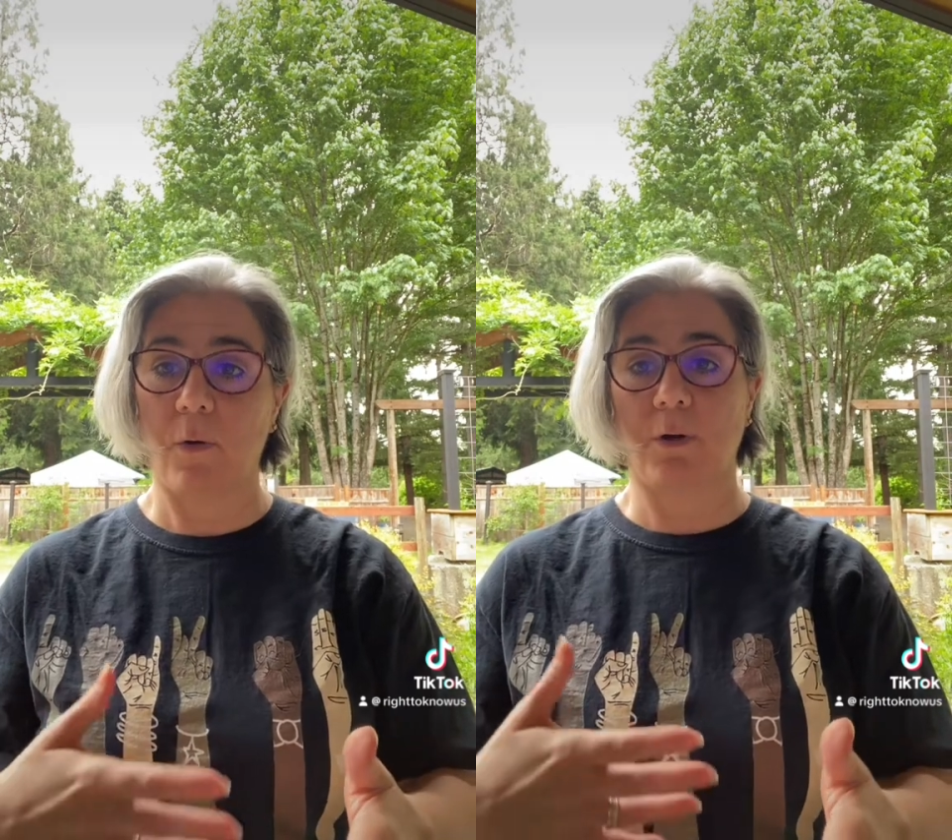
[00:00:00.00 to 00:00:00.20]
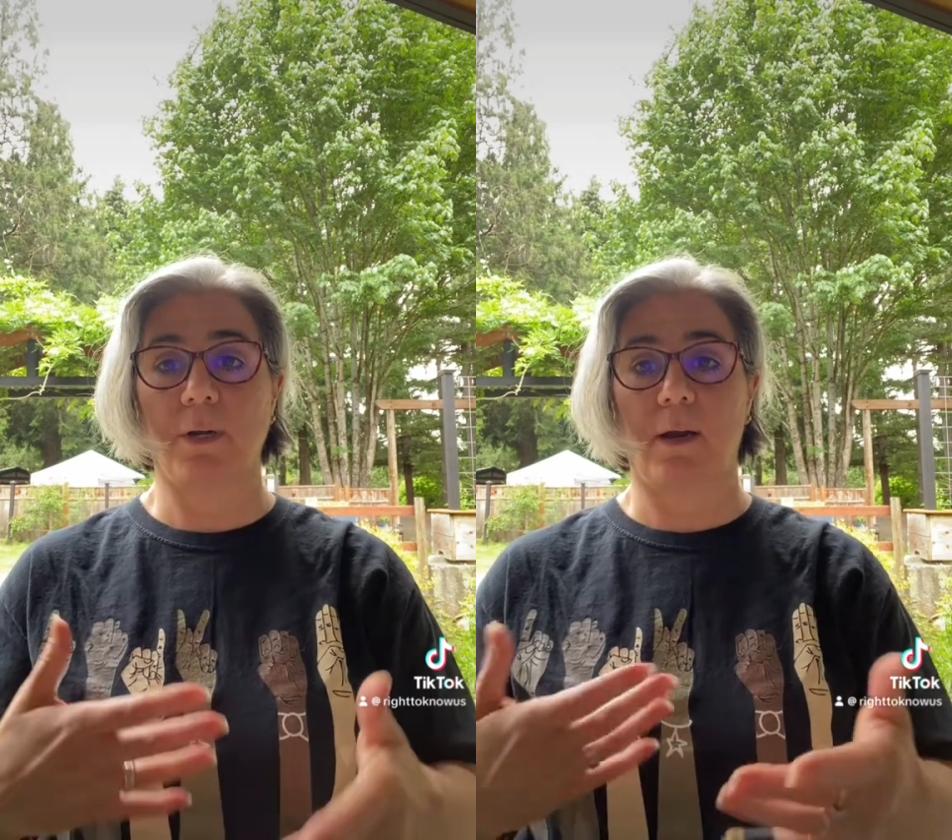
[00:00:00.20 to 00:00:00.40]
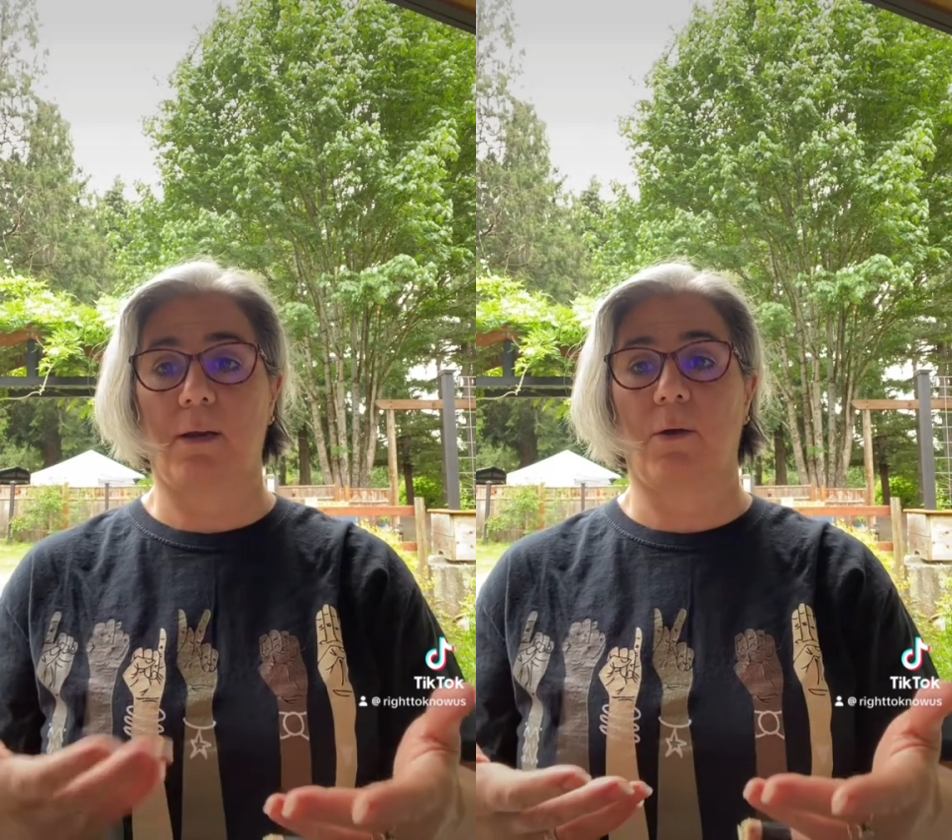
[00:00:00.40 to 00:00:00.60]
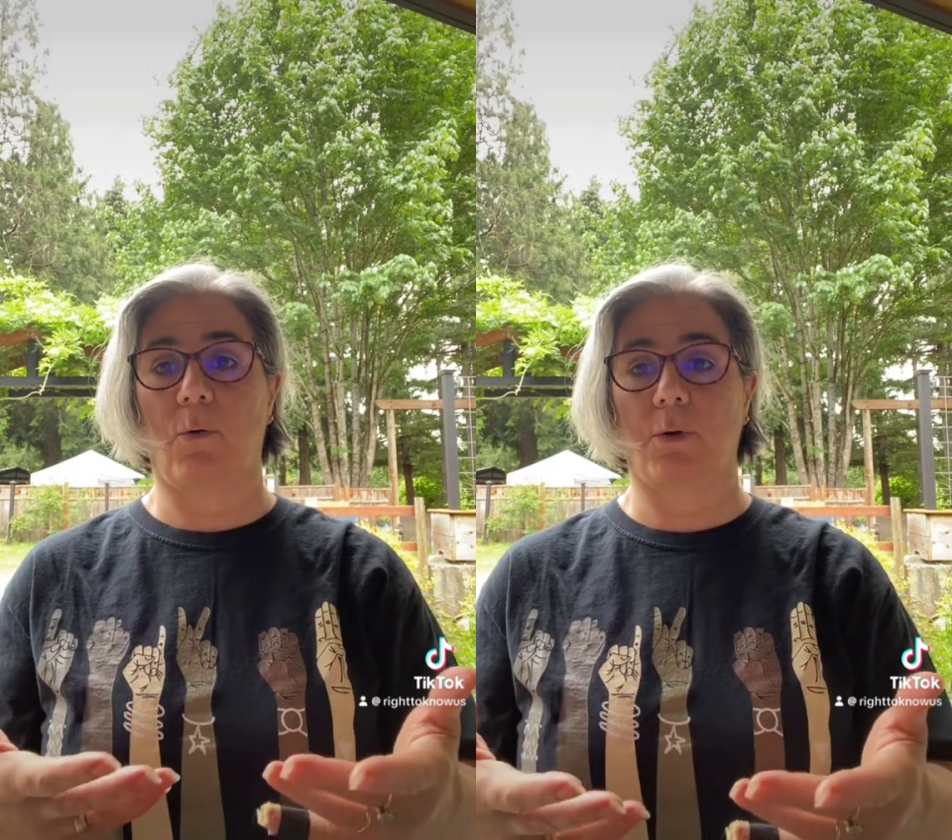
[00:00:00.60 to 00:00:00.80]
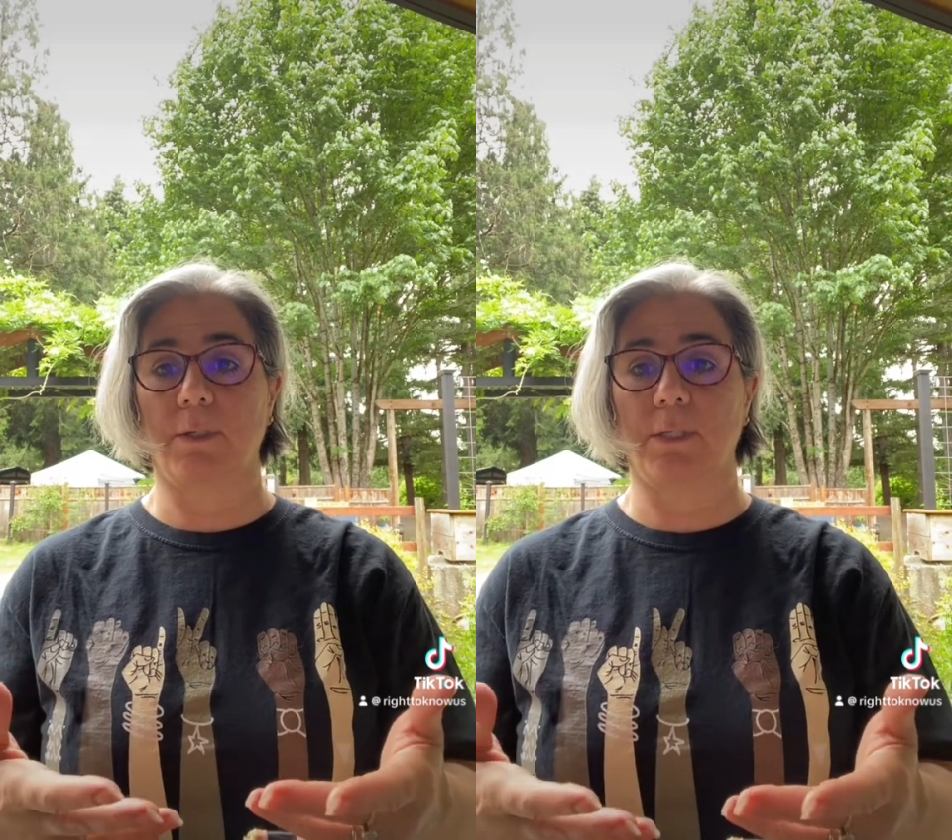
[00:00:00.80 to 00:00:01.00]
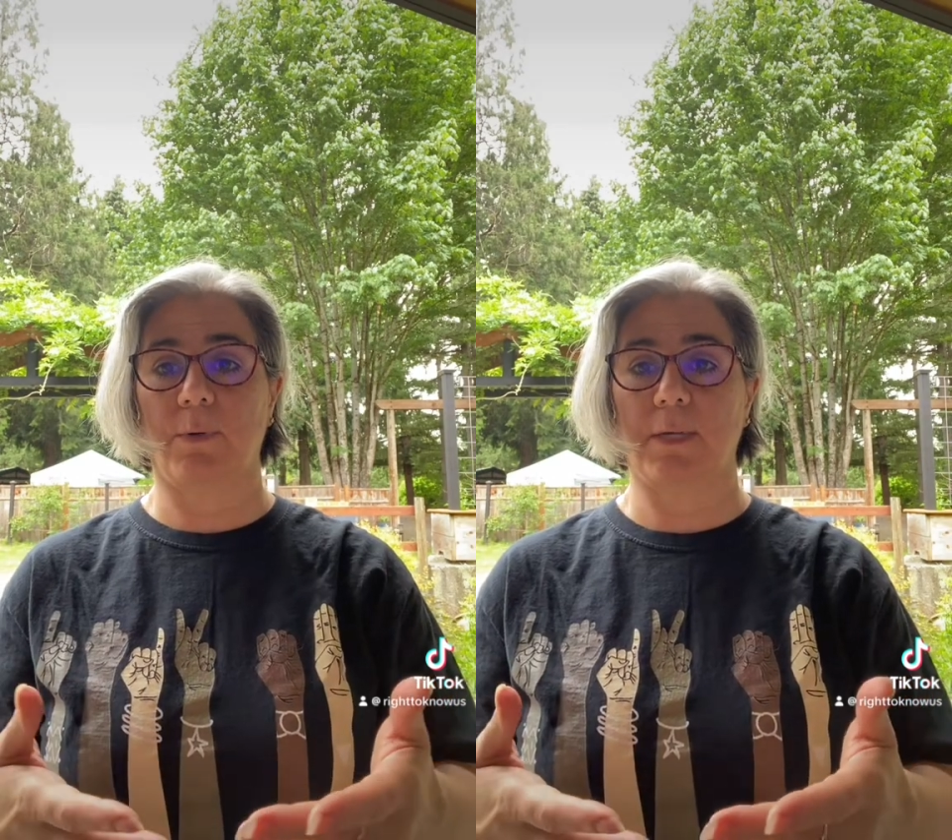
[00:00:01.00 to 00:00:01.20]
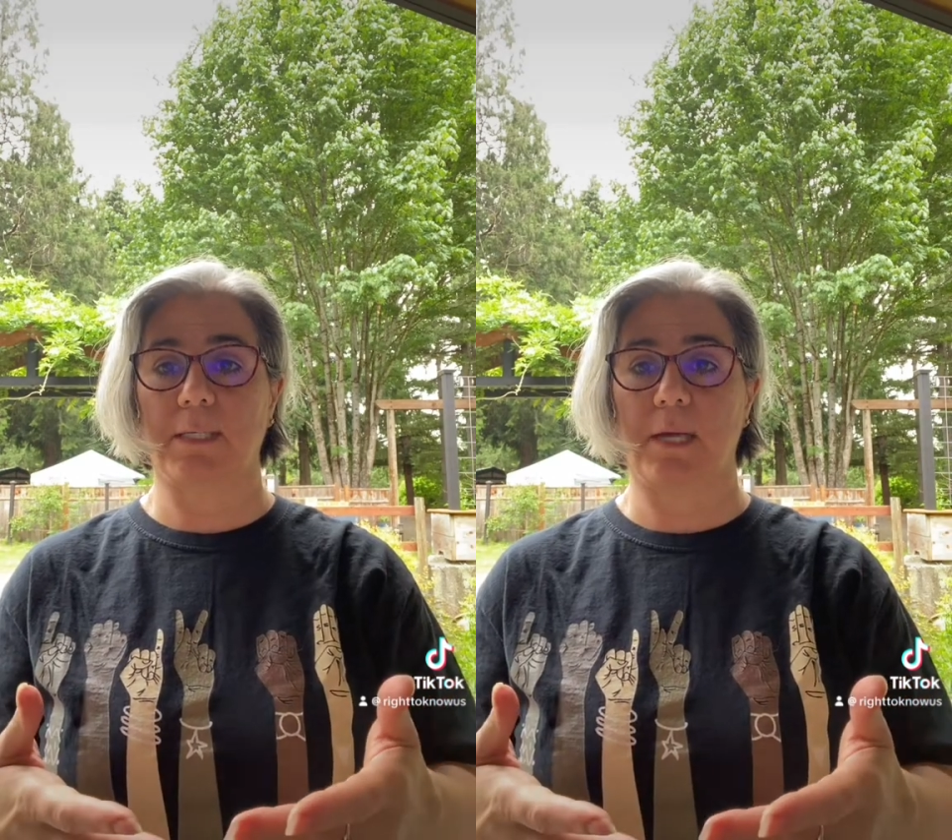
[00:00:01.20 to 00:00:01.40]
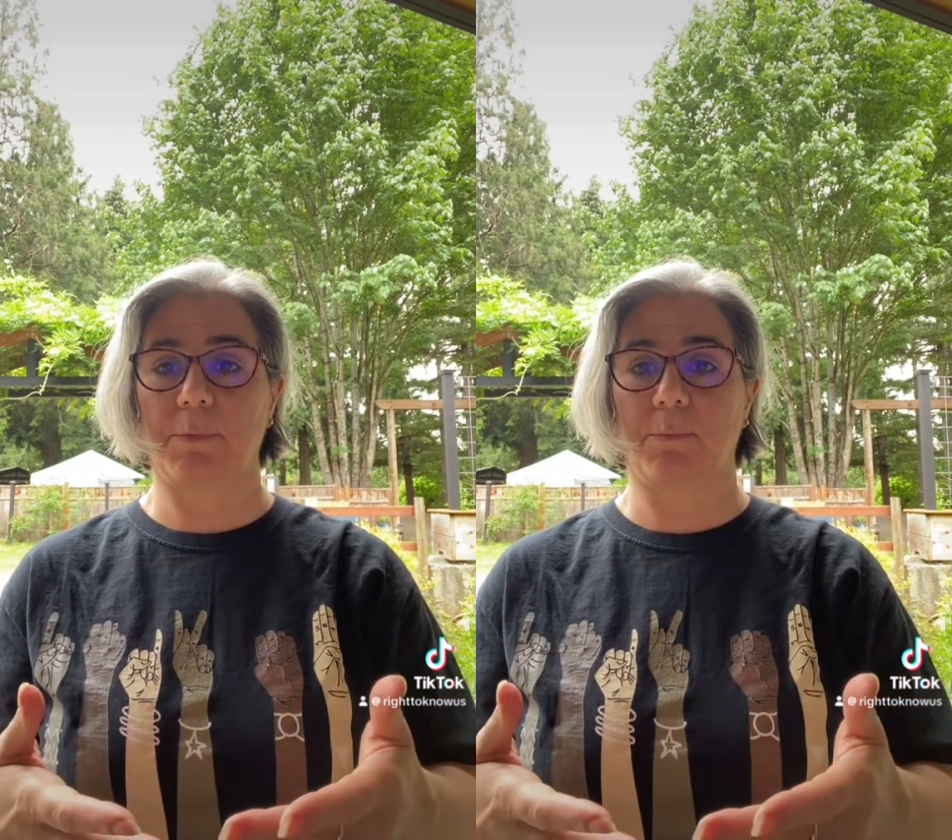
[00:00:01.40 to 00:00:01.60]
or not in accordance with
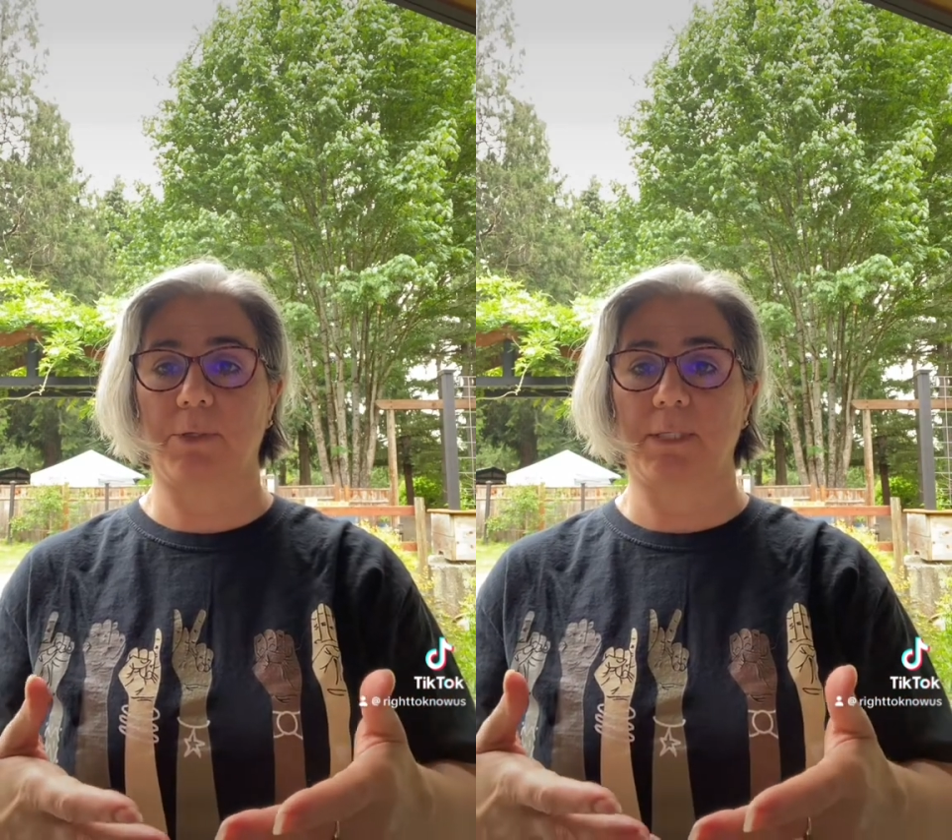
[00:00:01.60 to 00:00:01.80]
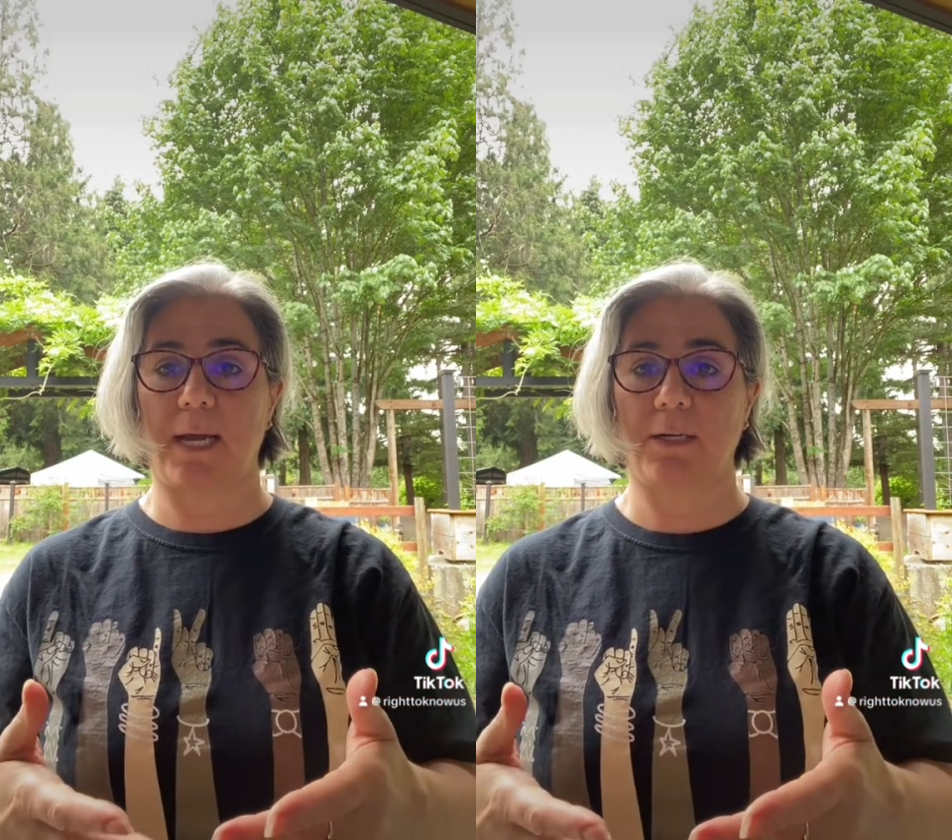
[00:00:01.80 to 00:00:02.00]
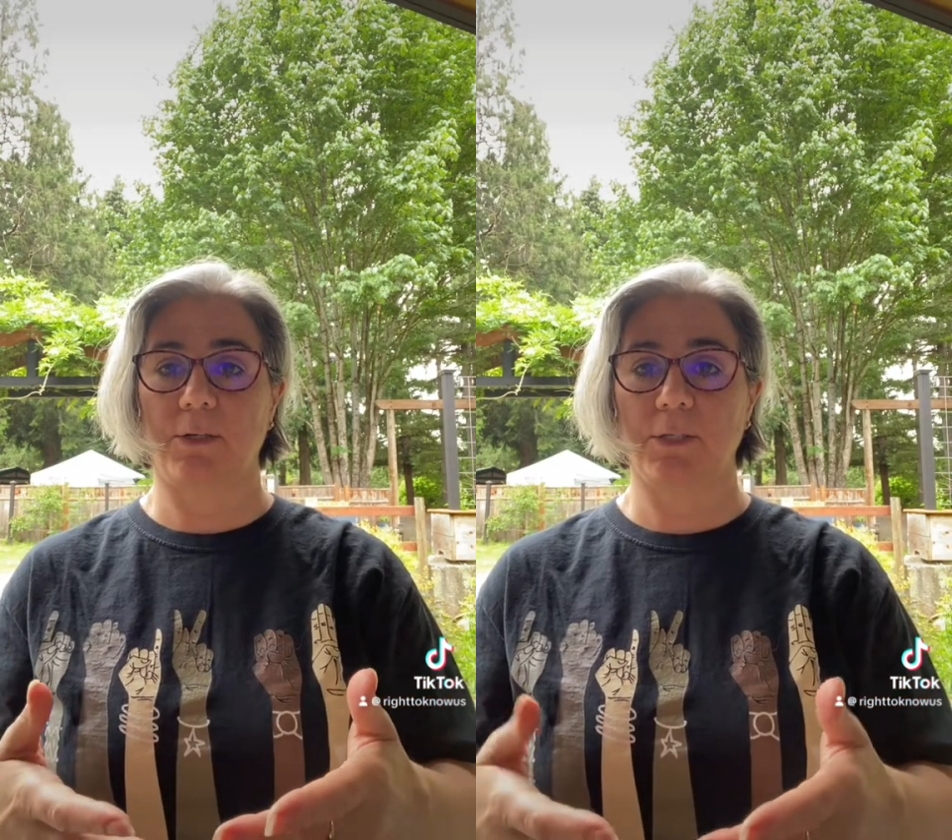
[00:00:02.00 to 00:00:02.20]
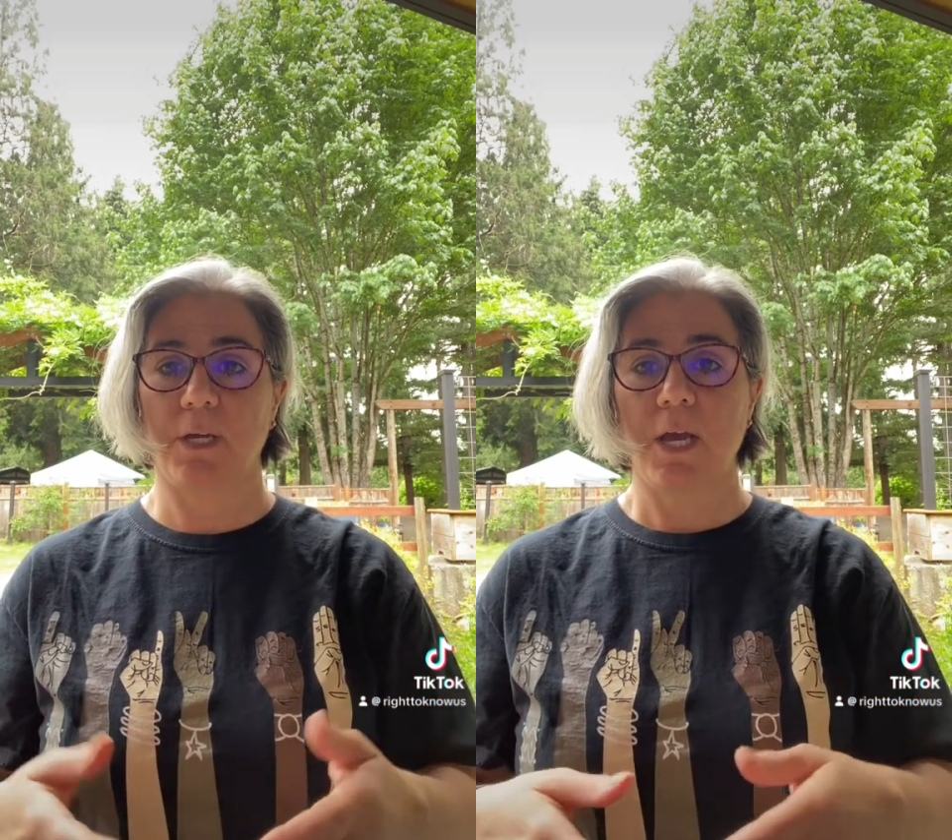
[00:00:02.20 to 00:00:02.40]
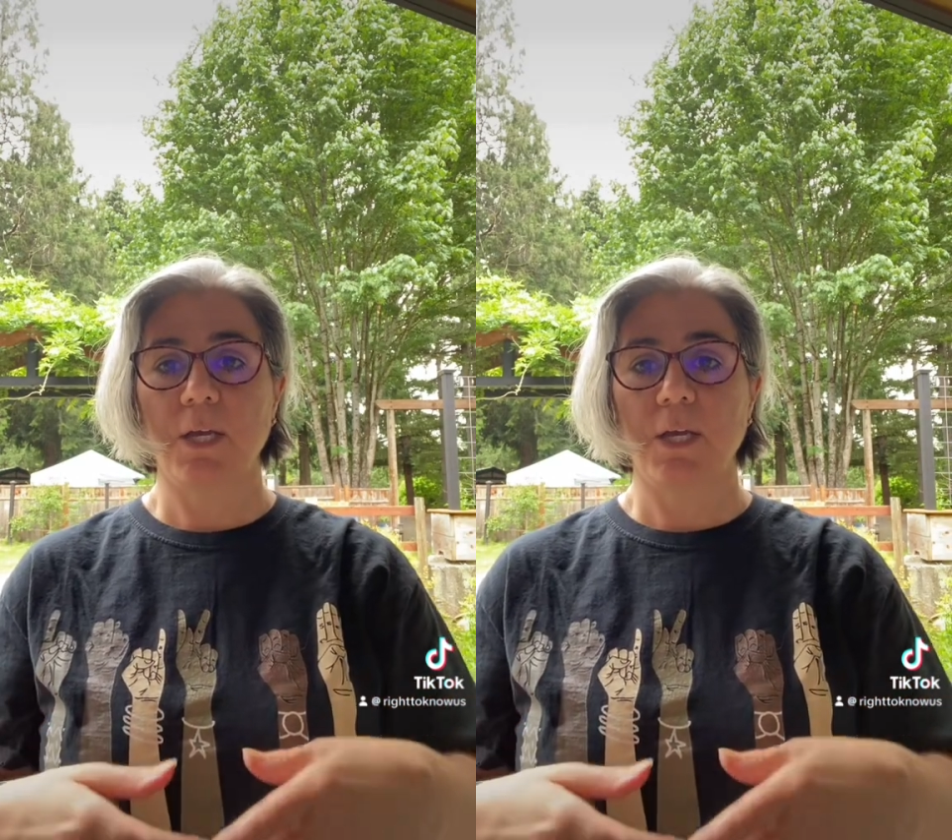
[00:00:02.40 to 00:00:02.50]
acceptable standards.